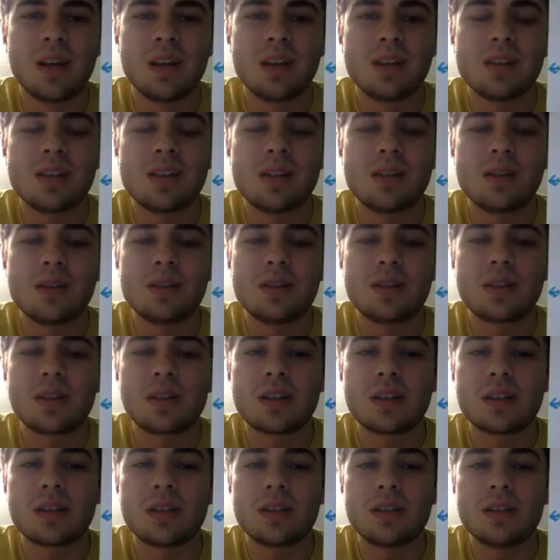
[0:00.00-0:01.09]
So to
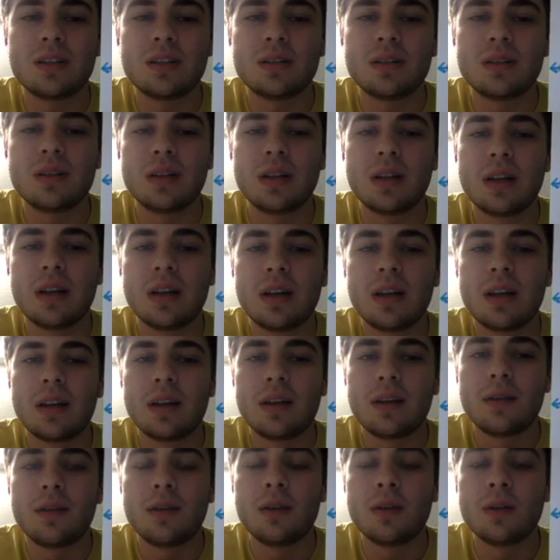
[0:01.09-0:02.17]
conclude,
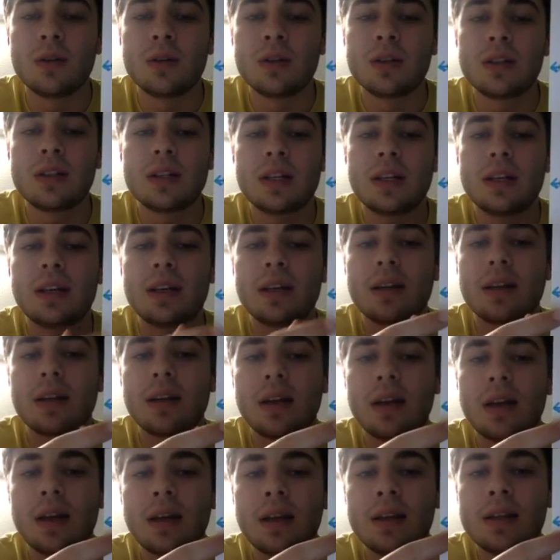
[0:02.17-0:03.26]
if you were to take
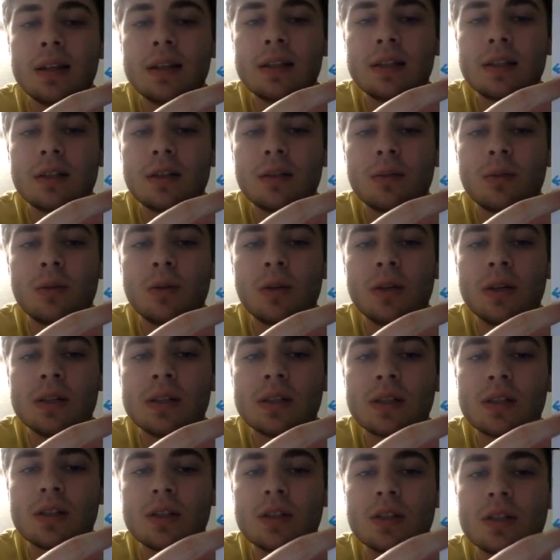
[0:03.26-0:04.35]
any single point
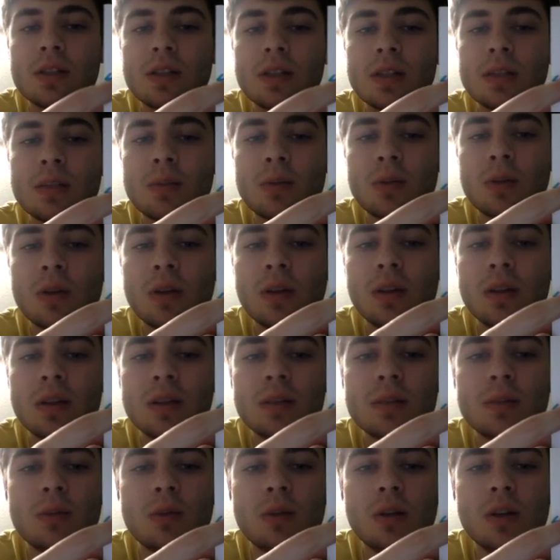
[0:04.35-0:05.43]
such as this point,
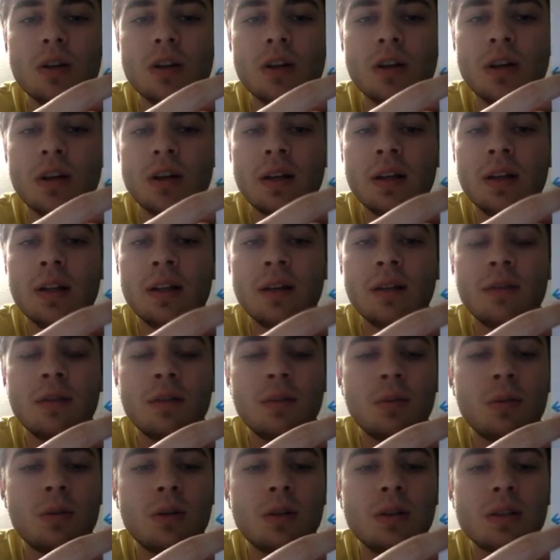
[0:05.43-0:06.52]
or any of the
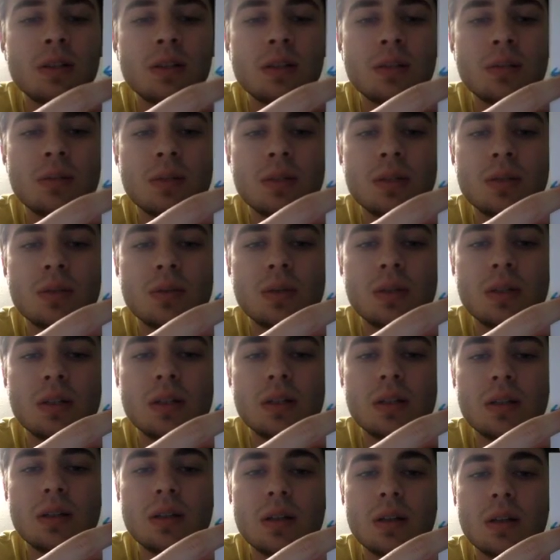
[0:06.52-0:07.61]
points in
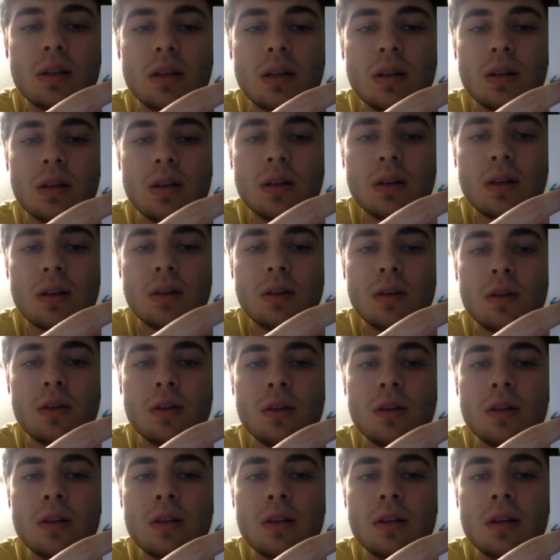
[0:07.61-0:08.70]
between, you
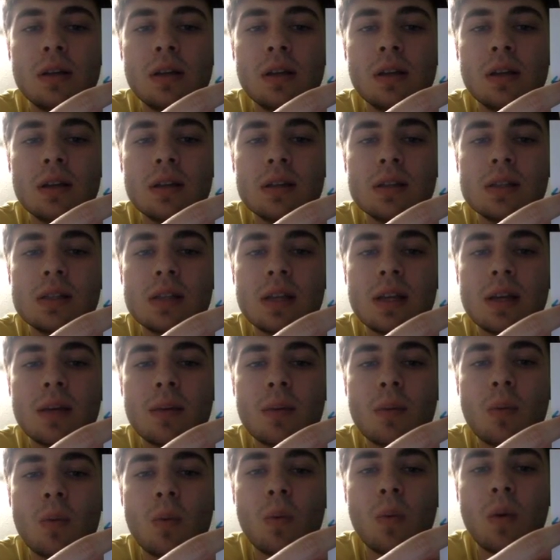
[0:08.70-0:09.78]
could get the same
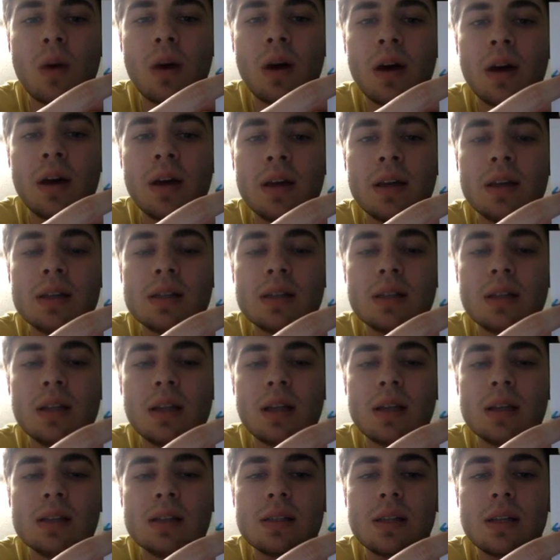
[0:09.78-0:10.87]
y is
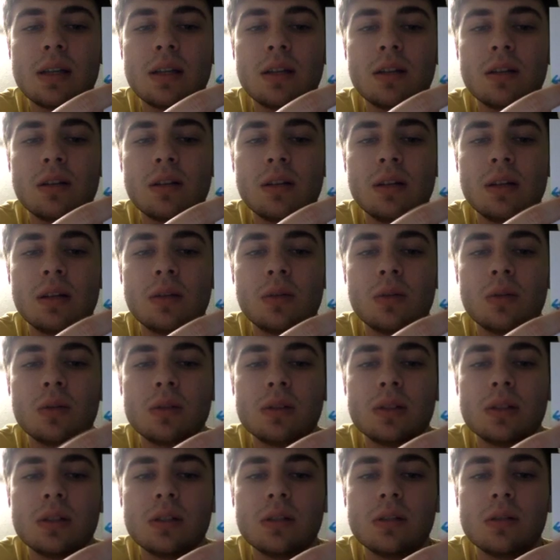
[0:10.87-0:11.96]
less than or equal
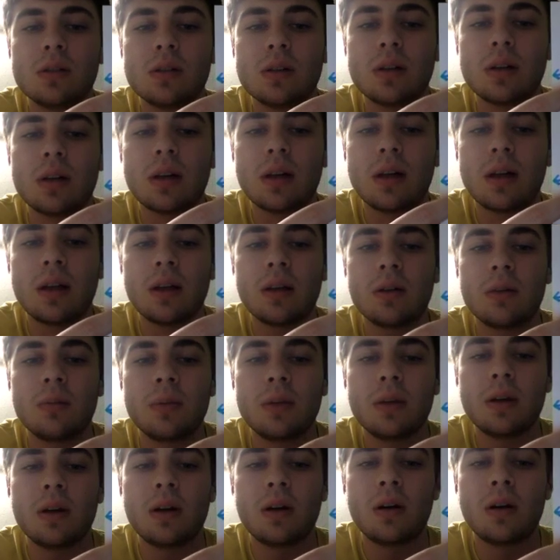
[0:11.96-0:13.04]
to, and it would
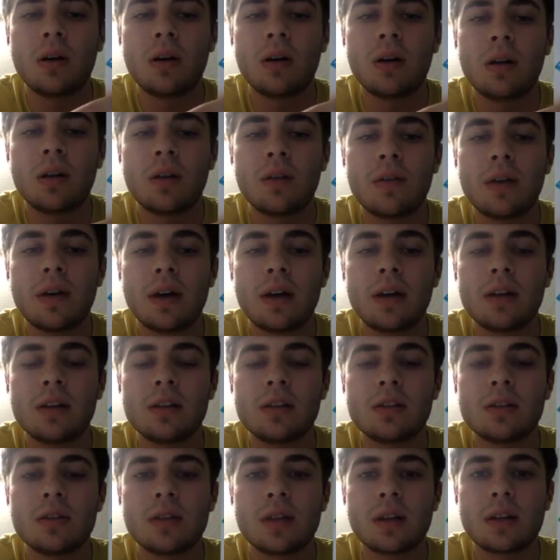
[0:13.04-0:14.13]
be all the values
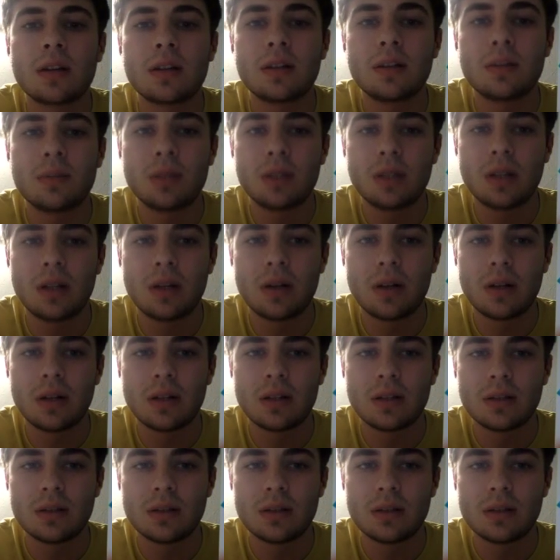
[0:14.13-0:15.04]
directly below it.